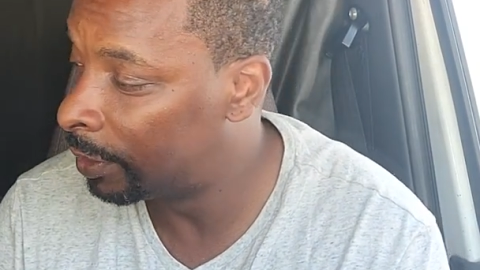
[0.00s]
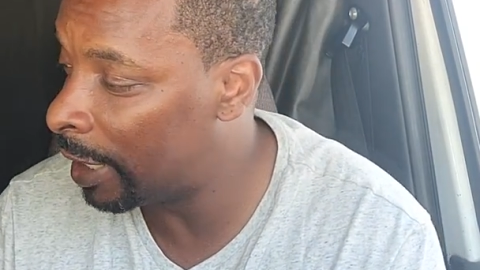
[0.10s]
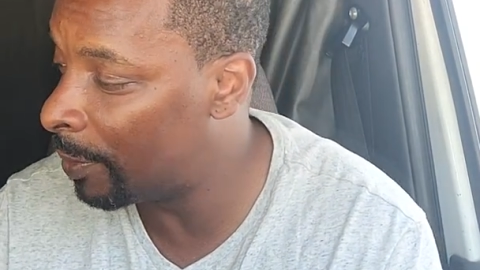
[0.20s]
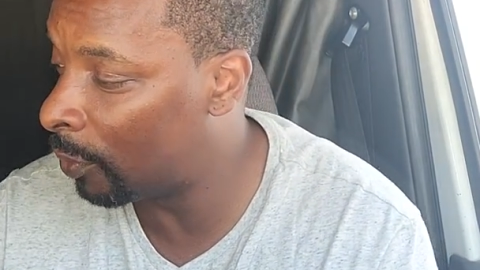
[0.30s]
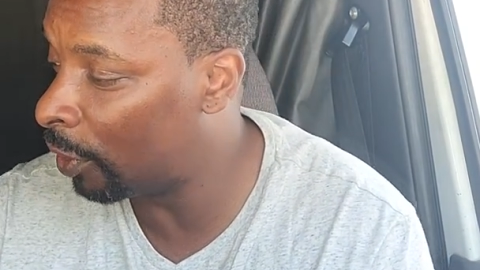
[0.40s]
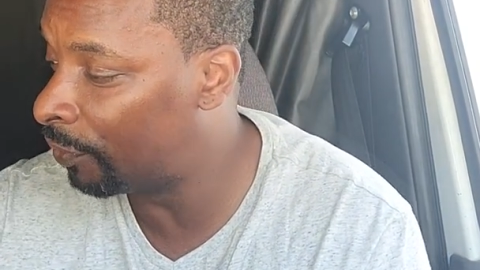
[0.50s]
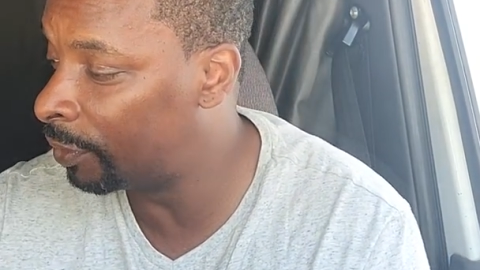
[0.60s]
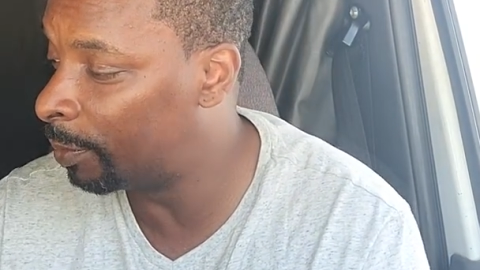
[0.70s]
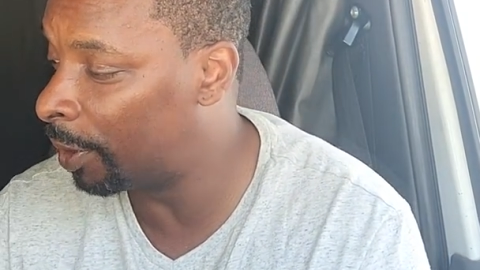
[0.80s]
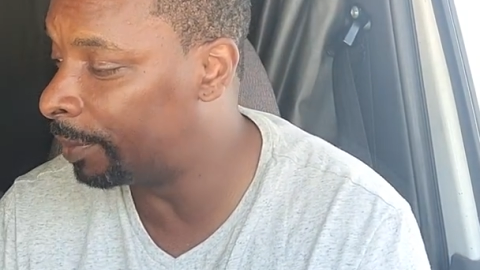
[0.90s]
He ain't been worth
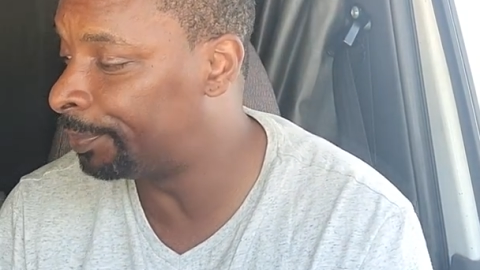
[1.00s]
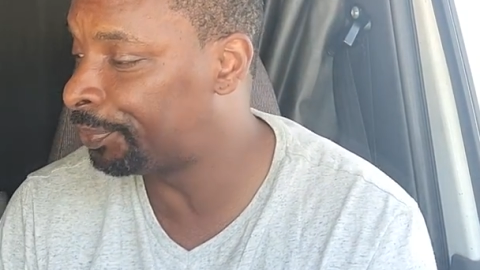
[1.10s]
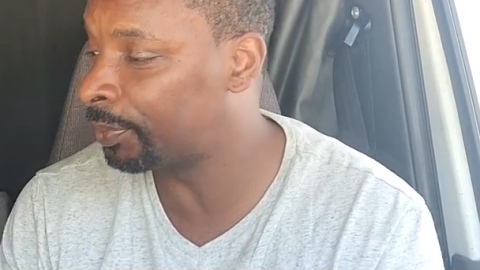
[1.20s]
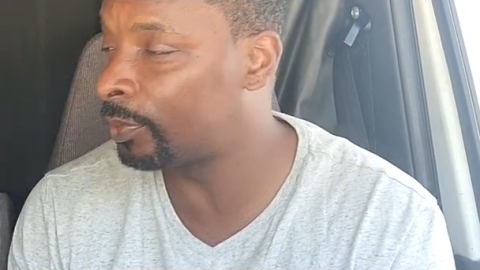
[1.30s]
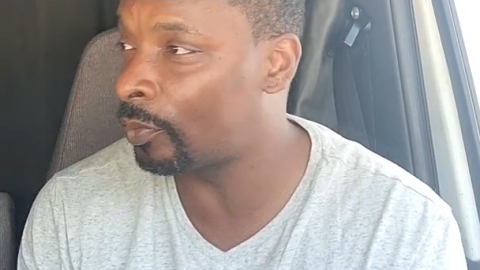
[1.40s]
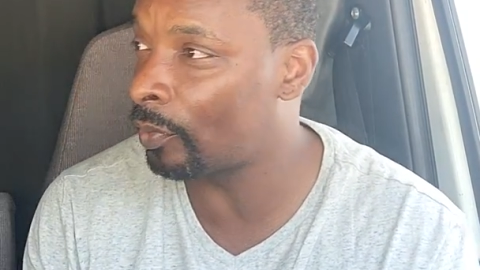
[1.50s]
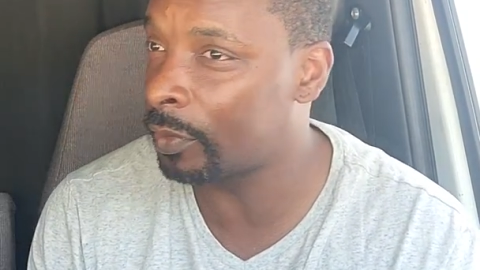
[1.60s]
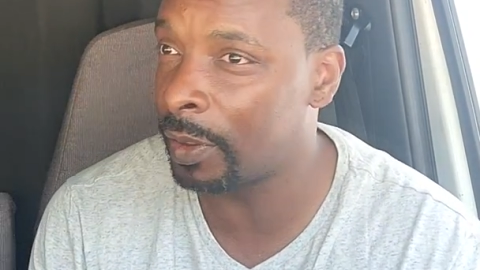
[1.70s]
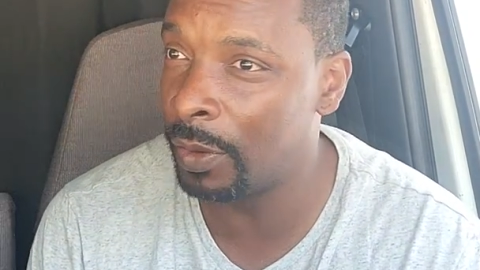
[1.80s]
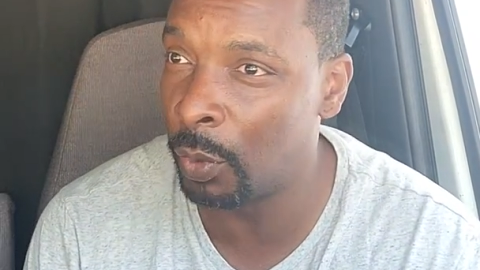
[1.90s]
his money.
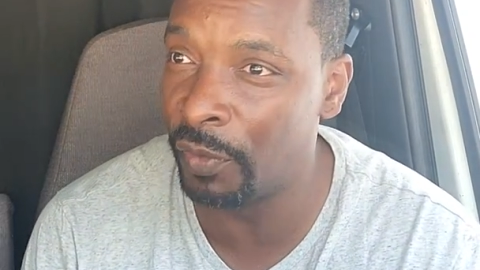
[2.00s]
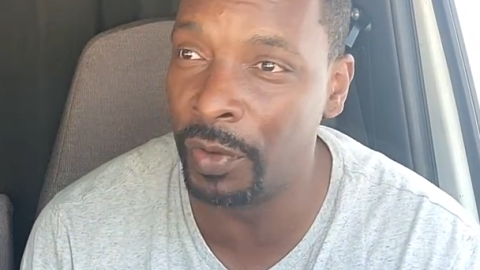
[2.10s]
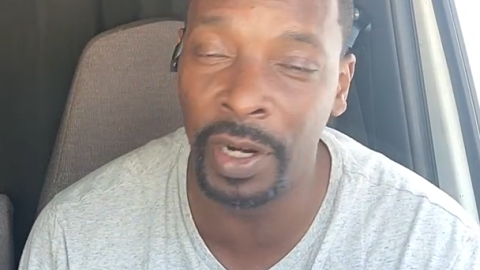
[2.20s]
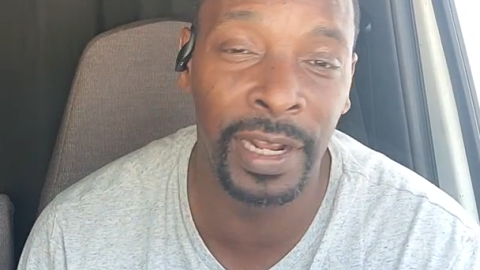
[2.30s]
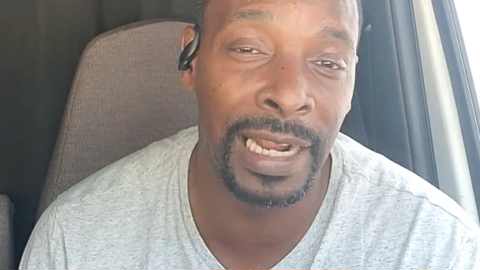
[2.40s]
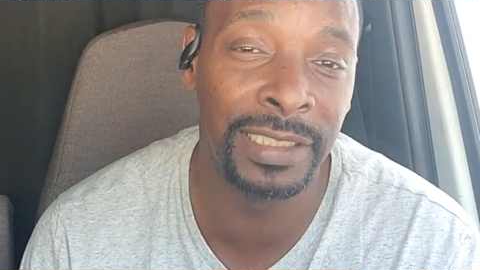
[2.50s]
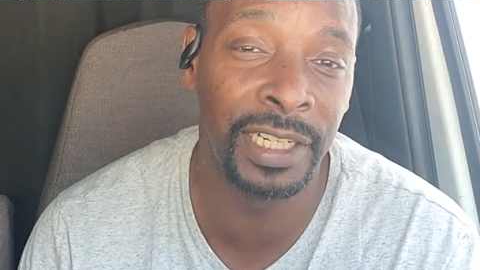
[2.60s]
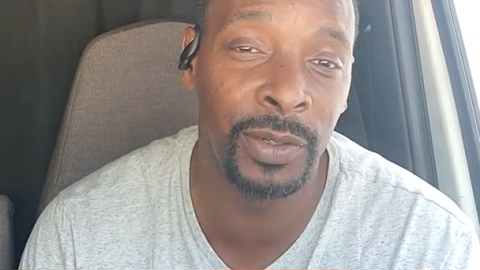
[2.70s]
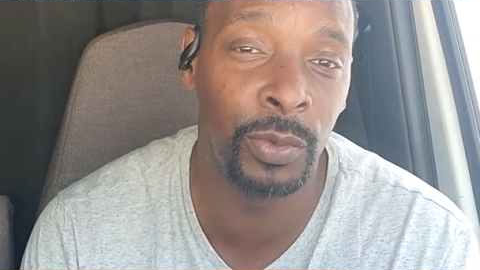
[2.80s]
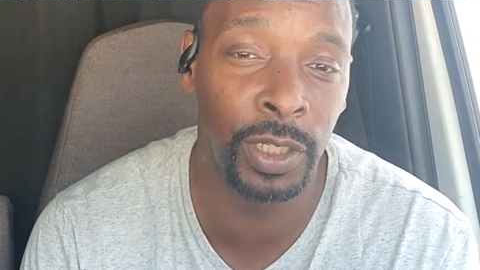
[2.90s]
Worth nothing that I
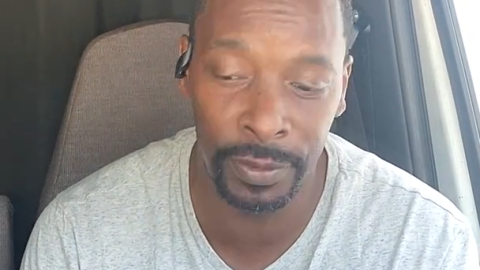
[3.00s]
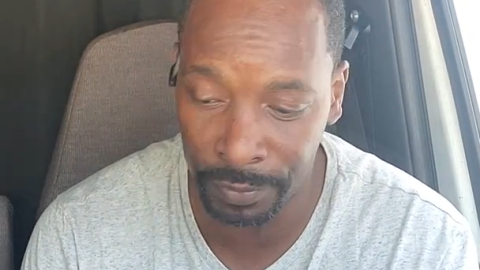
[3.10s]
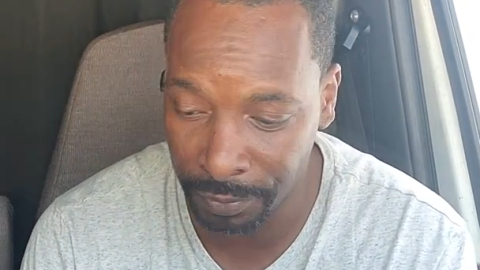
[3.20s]
said he was.